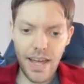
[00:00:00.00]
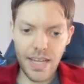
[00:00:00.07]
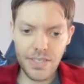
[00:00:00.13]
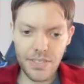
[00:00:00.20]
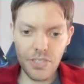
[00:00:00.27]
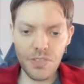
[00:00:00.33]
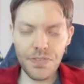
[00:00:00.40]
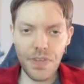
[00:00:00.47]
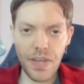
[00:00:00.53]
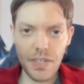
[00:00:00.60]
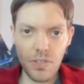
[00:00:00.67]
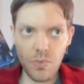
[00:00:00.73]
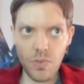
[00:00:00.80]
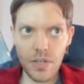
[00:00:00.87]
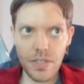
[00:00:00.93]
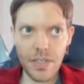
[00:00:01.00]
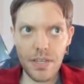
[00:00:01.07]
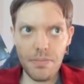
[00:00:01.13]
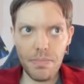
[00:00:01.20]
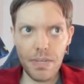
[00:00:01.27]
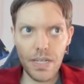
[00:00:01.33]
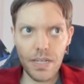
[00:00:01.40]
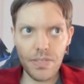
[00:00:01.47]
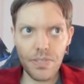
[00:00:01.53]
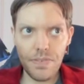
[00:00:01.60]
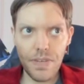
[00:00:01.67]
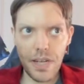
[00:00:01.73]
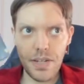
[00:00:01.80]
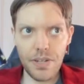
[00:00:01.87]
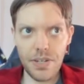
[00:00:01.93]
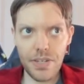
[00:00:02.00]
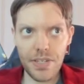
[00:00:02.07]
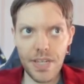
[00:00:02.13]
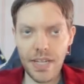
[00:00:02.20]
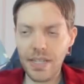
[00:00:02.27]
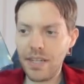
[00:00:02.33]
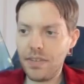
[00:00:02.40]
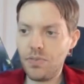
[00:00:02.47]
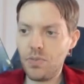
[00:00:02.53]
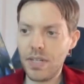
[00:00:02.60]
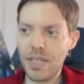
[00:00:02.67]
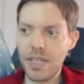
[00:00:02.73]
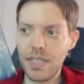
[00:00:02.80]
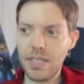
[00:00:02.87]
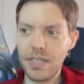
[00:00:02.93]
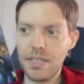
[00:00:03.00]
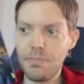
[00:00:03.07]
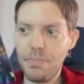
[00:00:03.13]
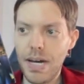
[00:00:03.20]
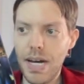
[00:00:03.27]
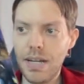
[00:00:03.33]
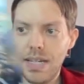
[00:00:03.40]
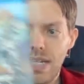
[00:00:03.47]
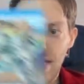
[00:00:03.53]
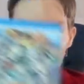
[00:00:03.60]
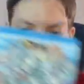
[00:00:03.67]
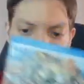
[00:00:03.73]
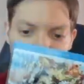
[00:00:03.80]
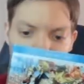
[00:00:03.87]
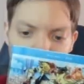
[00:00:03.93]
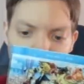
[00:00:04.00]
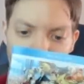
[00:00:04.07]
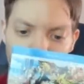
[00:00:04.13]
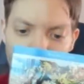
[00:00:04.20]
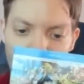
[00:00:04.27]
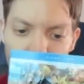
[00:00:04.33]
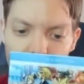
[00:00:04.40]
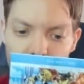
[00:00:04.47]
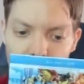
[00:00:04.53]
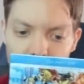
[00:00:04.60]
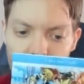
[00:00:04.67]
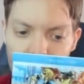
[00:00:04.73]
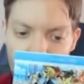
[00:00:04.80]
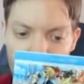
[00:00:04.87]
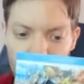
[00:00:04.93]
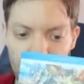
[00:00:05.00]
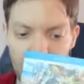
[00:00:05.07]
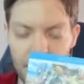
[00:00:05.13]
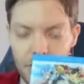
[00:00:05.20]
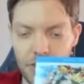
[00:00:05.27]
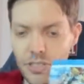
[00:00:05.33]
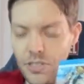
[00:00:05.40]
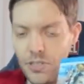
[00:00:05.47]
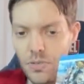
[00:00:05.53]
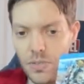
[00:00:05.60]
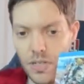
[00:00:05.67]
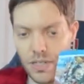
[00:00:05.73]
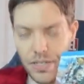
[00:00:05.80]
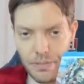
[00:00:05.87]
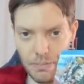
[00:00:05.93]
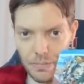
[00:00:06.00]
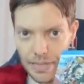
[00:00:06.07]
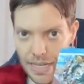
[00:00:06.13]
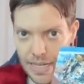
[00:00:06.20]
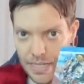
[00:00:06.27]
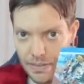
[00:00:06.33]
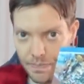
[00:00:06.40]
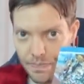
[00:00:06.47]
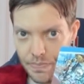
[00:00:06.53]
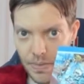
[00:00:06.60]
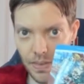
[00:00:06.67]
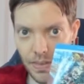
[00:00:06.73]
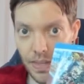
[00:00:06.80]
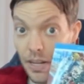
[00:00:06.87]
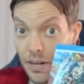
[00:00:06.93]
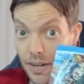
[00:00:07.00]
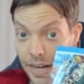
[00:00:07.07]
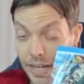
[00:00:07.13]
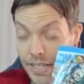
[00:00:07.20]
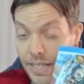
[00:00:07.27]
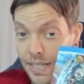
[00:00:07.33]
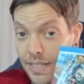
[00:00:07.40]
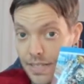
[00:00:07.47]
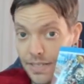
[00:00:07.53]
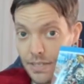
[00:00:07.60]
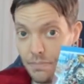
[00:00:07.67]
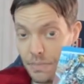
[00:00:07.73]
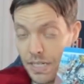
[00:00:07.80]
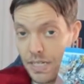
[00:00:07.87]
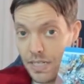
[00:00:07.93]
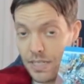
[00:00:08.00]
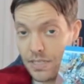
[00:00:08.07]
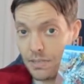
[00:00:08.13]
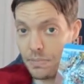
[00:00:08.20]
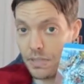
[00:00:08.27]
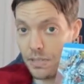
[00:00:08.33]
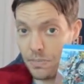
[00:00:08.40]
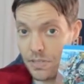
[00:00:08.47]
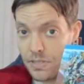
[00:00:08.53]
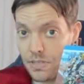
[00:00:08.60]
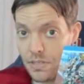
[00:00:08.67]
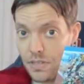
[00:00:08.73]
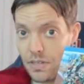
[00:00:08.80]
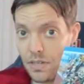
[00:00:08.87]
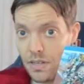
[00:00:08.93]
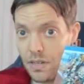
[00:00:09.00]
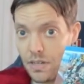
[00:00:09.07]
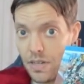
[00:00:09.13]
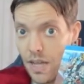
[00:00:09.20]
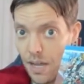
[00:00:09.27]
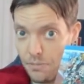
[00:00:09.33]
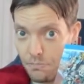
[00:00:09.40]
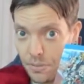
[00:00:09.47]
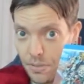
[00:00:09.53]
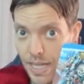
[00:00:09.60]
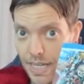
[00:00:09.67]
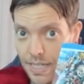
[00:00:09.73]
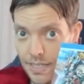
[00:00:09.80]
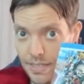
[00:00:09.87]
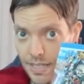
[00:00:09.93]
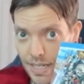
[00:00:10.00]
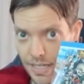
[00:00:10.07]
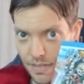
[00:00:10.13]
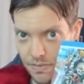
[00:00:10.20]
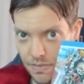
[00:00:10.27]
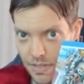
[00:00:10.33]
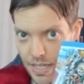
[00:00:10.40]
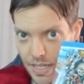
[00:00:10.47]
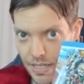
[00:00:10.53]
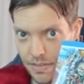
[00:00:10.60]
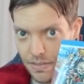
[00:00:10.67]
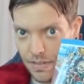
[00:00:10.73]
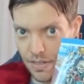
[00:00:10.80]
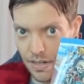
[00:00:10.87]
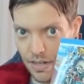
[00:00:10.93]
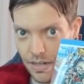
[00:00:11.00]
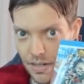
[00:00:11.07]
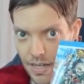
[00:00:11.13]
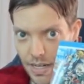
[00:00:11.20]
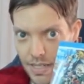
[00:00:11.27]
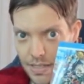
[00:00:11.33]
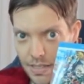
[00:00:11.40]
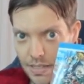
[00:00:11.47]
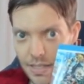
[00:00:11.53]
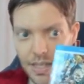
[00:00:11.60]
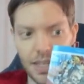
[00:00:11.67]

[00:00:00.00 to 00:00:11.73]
I still find it worth it because of understanding of what this is about. It didn't do a good plot. Now, granted, that doesn't mean it needs to be the most complex kind of thing, alright?